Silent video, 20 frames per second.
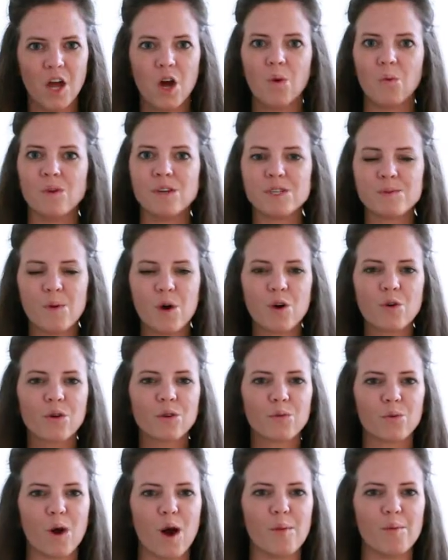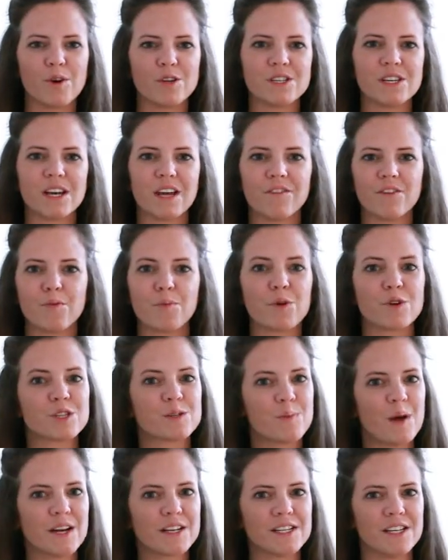We spoke with Robert to give a
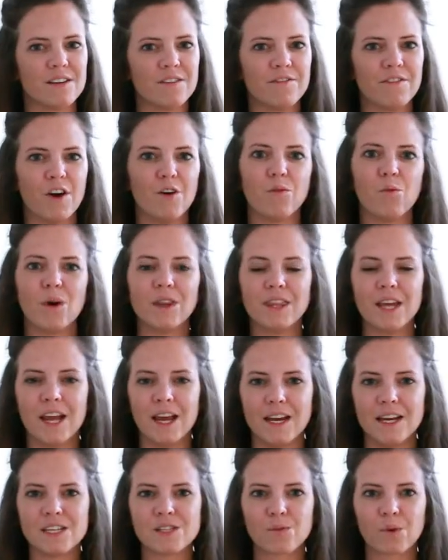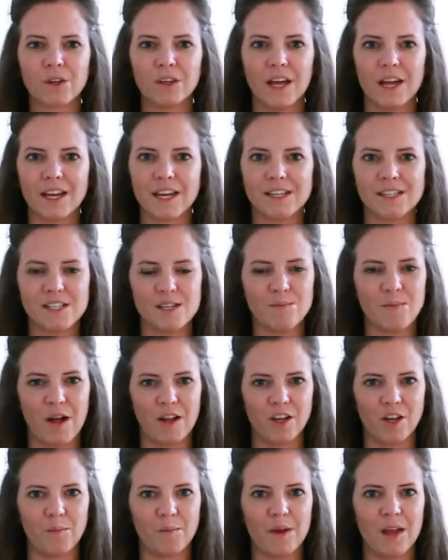perspective of what the 80s were like in Deep Ellum